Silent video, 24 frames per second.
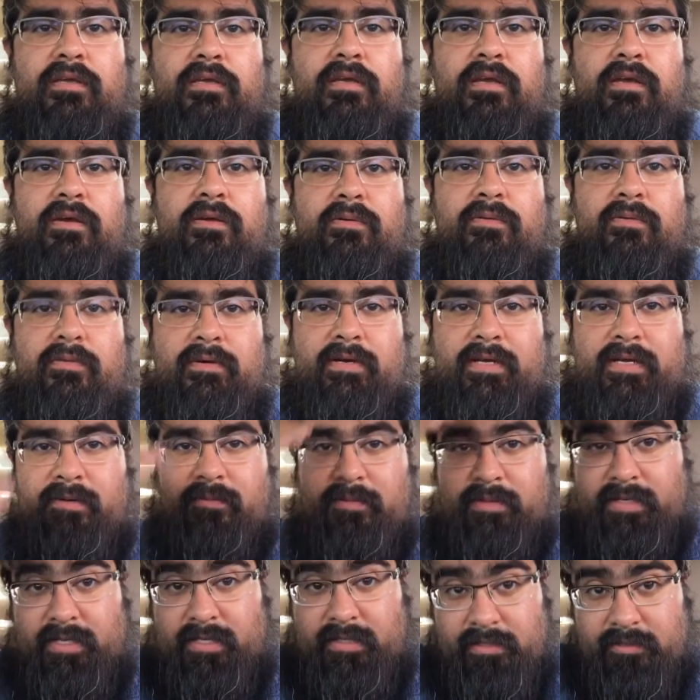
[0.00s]
All right, we
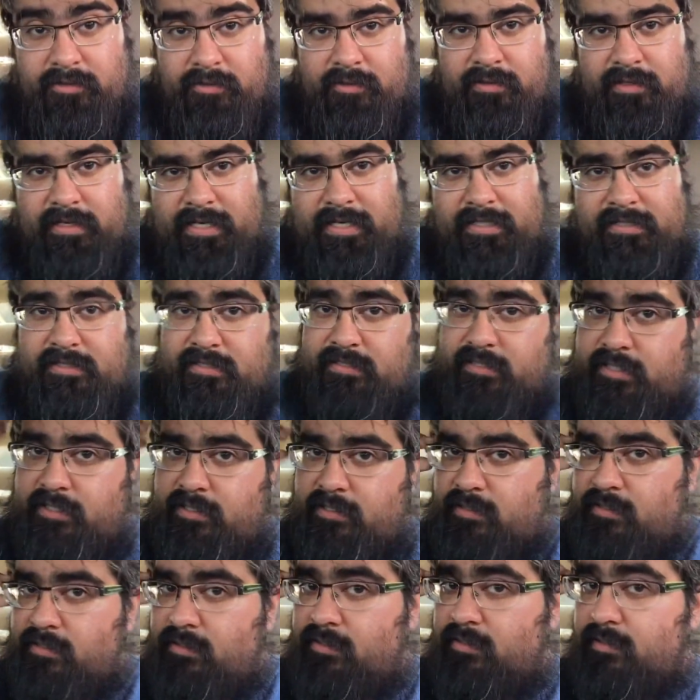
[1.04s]
got the new glasses here.